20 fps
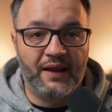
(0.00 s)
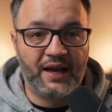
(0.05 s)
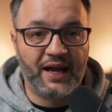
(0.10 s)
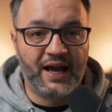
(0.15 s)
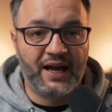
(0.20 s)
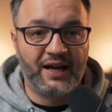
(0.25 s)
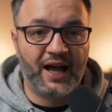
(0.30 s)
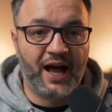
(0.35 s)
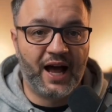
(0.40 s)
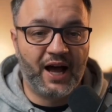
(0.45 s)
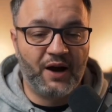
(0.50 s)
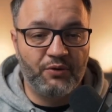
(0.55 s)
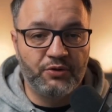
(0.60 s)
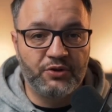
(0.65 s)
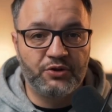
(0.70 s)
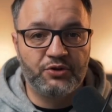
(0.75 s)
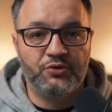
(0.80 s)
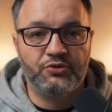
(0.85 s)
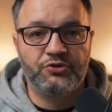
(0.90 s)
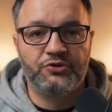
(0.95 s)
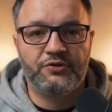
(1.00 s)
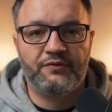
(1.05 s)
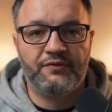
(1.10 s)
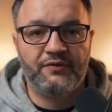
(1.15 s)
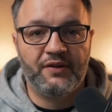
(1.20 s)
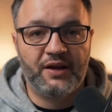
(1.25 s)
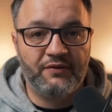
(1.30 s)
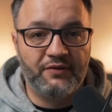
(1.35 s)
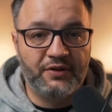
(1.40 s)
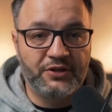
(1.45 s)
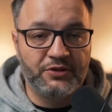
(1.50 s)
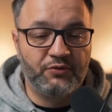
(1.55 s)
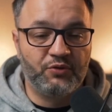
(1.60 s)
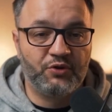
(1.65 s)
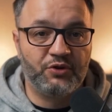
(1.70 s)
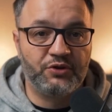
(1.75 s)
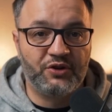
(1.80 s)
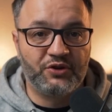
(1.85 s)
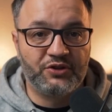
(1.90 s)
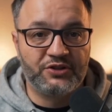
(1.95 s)
And how to use favorites
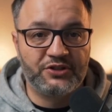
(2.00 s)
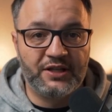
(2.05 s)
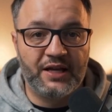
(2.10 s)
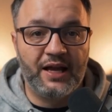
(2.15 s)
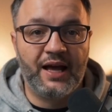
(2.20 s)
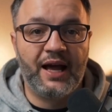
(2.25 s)
folders